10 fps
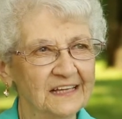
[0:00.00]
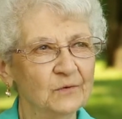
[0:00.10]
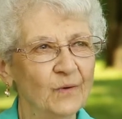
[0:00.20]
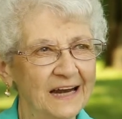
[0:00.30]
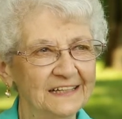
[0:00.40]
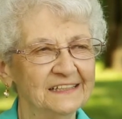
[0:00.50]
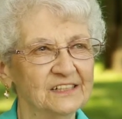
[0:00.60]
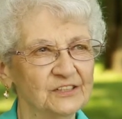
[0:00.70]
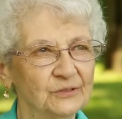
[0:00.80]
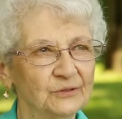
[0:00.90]
He wanted
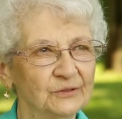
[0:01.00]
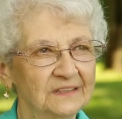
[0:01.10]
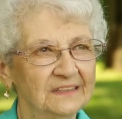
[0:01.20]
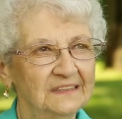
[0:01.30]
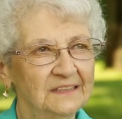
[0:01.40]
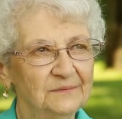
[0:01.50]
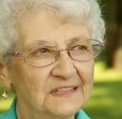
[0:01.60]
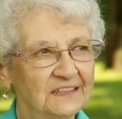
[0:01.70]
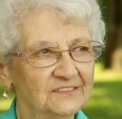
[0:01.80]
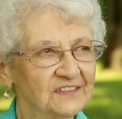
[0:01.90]
it to,
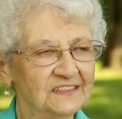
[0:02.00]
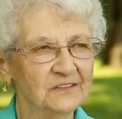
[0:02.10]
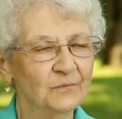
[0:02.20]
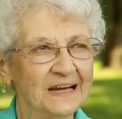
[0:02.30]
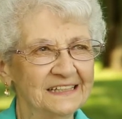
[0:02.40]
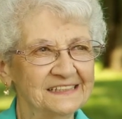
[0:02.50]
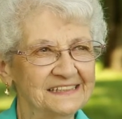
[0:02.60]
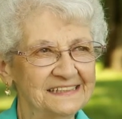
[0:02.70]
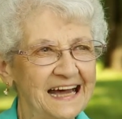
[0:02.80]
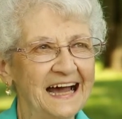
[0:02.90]
because he didn't want it
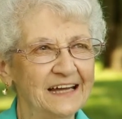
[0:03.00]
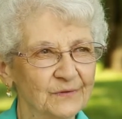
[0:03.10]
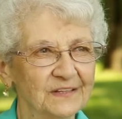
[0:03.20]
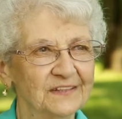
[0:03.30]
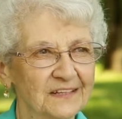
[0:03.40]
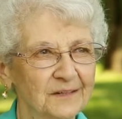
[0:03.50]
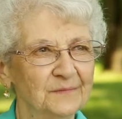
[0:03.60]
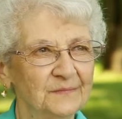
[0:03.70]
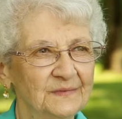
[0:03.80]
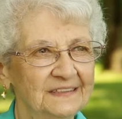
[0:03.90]
to die with him.